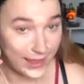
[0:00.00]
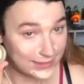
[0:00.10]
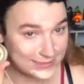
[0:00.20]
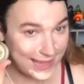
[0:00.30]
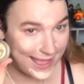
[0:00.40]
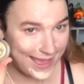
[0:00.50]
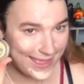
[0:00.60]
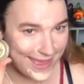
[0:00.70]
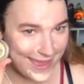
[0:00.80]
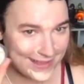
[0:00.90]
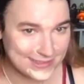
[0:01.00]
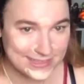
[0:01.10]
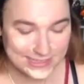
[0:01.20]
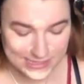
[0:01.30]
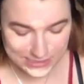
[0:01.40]
Say, hi guys,
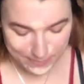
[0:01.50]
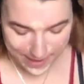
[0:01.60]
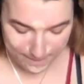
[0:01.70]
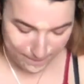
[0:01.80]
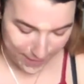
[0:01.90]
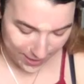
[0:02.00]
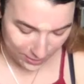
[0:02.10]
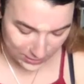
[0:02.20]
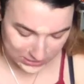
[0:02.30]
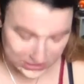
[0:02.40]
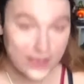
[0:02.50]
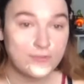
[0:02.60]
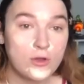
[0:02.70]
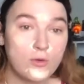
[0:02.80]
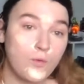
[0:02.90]
this is my MAC Soft
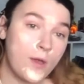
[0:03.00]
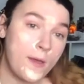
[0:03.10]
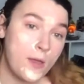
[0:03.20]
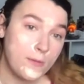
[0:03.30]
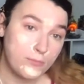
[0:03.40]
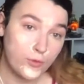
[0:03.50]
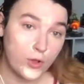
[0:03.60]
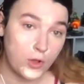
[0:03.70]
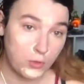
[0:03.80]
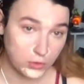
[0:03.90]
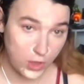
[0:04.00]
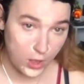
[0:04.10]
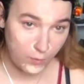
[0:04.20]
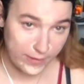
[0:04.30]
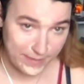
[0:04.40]
Ochre Pro
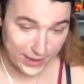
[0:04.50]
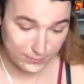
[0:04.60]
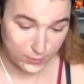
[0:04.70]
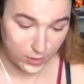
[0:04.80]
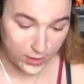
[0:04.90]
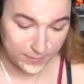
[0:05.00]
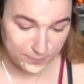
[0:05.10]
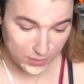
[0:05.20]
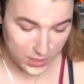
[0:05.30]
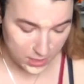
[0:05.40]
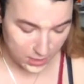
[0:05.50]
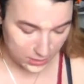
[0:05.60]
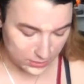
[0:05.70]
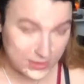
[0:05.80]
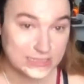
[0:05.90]
Longwear Paint Pot.
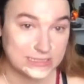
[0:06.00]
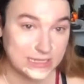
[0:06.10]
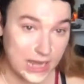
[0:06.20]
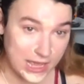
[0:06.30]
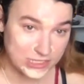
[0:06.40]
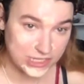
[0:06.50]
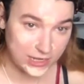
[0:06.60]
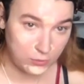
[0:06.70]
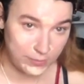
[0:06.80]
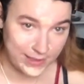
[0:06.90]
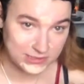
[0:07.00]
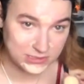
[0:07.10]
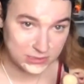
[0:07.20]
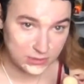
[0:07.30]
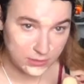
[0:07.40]
This is an eyeshadow base.